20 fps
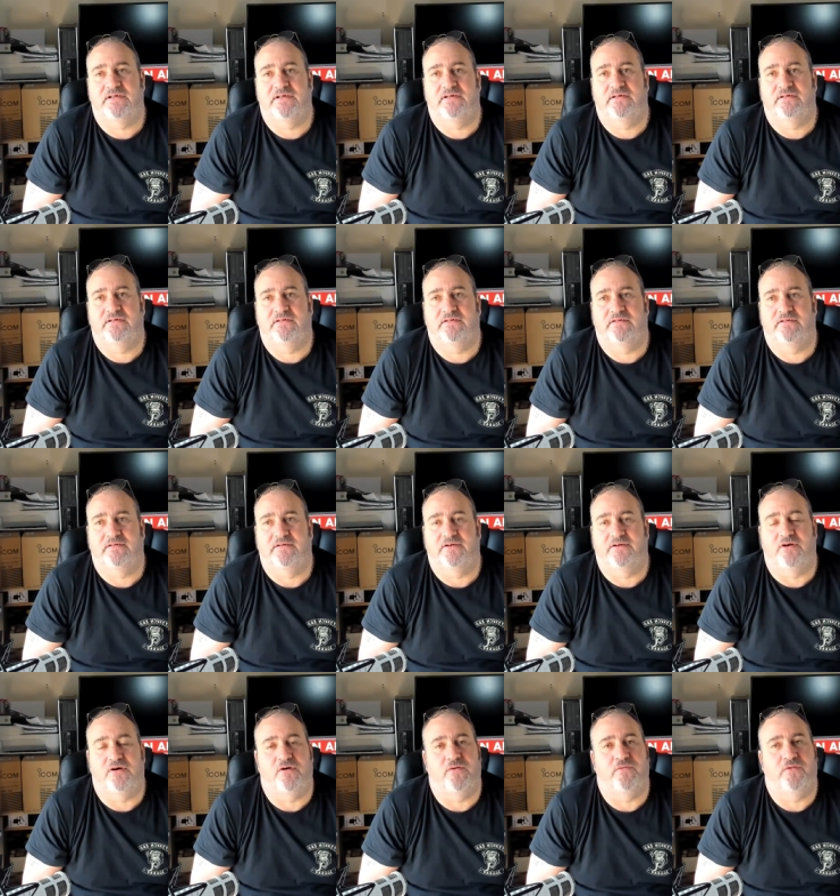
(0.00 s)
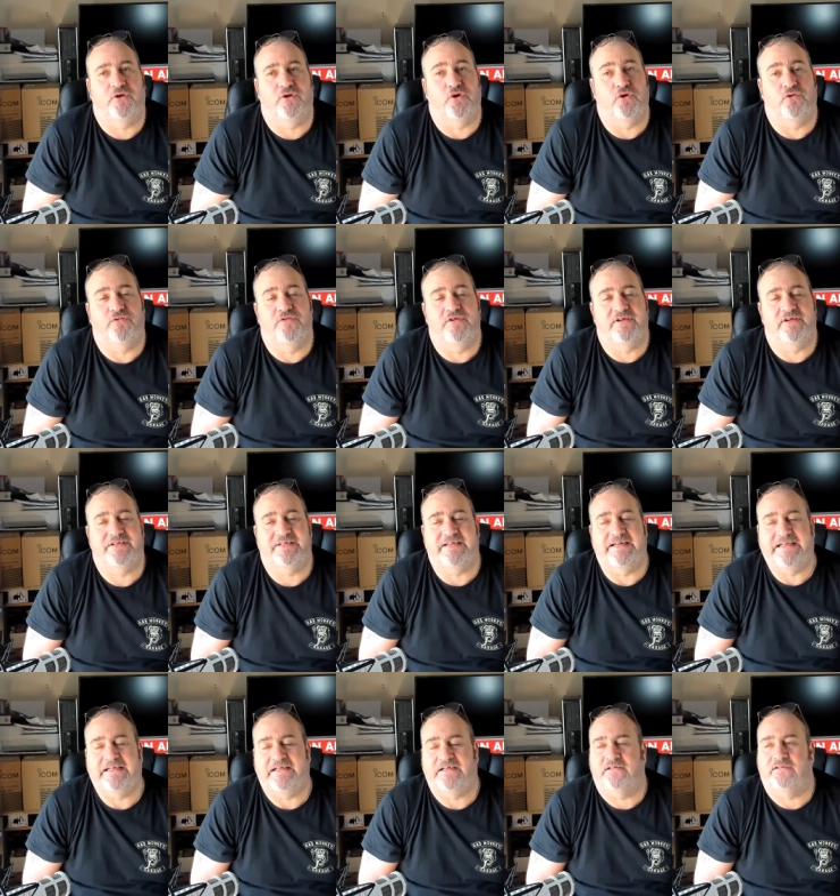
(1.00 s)
uh, and all the good that's
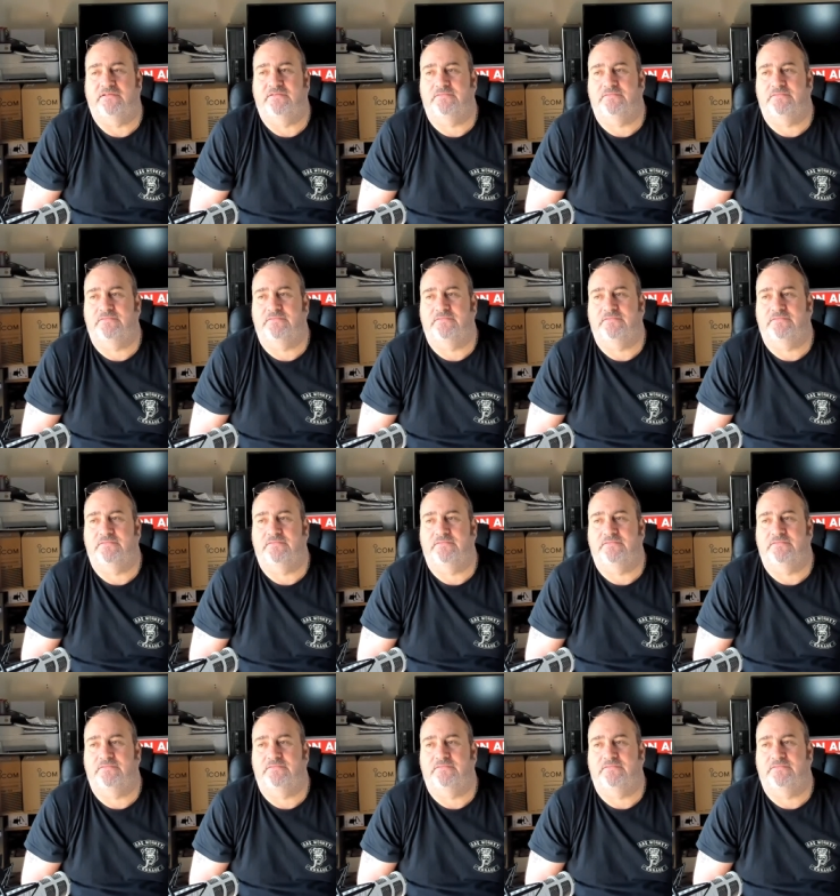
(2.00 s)
in it.